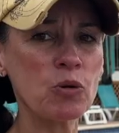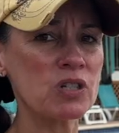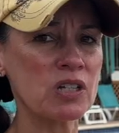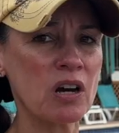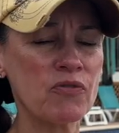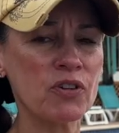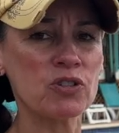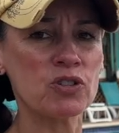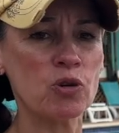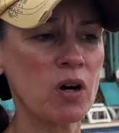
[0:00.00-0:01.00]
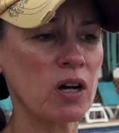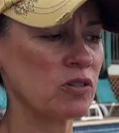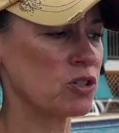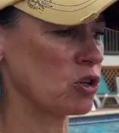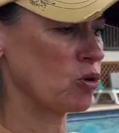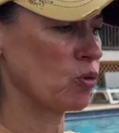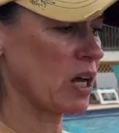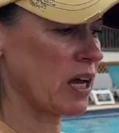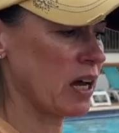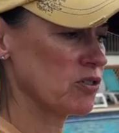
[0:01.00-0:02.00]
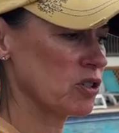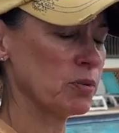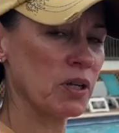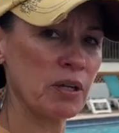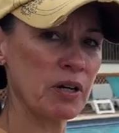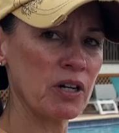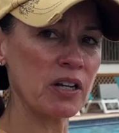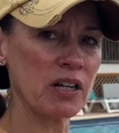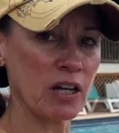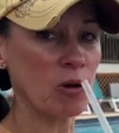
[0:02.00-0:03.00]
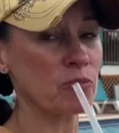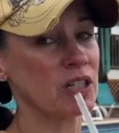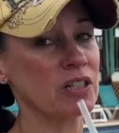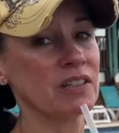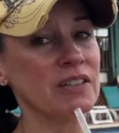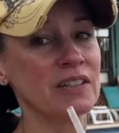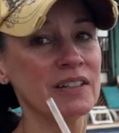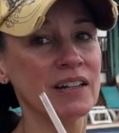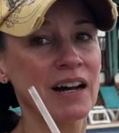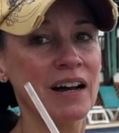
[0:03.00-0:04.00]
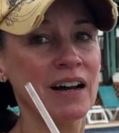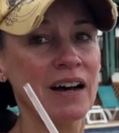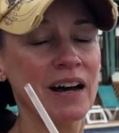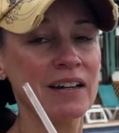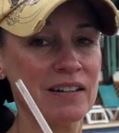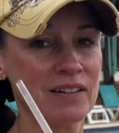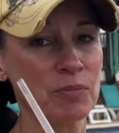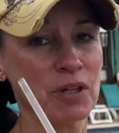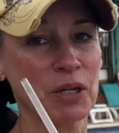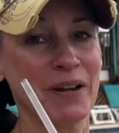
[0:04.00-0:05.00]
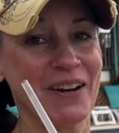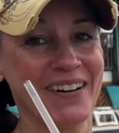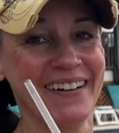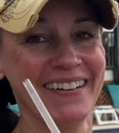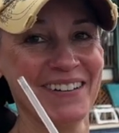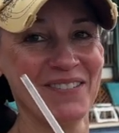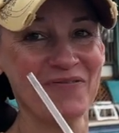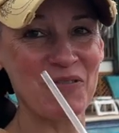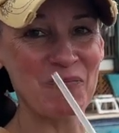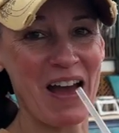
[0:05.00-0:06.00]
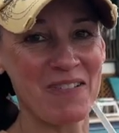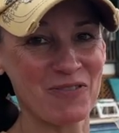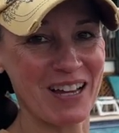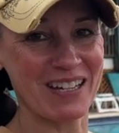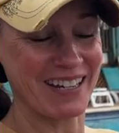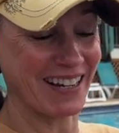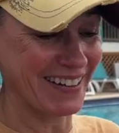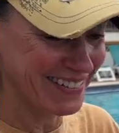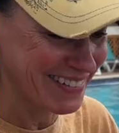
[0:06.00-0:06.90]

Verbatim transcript: was not feeling too well, so when I got the Bloody Mary, it helped. Just a little bit. I needed a Bloody Mary from after last night.